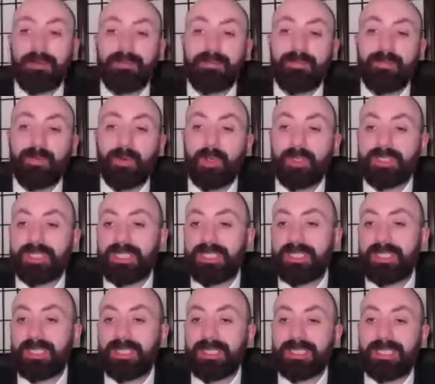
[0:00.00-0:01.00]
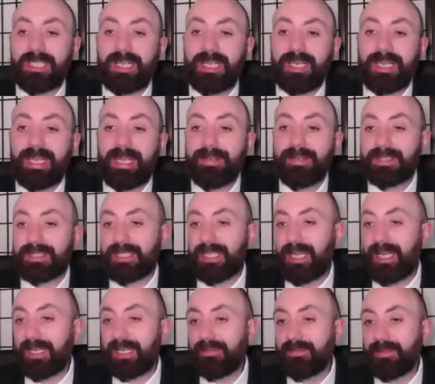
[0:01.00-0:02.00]
forces that are slightly
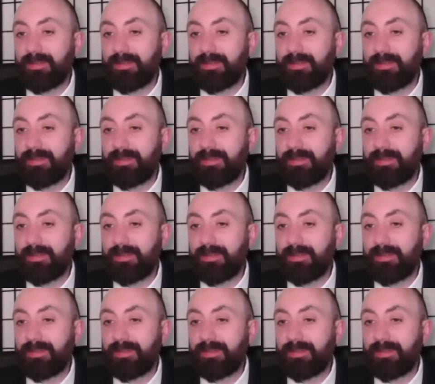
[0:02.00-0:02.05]
outside of the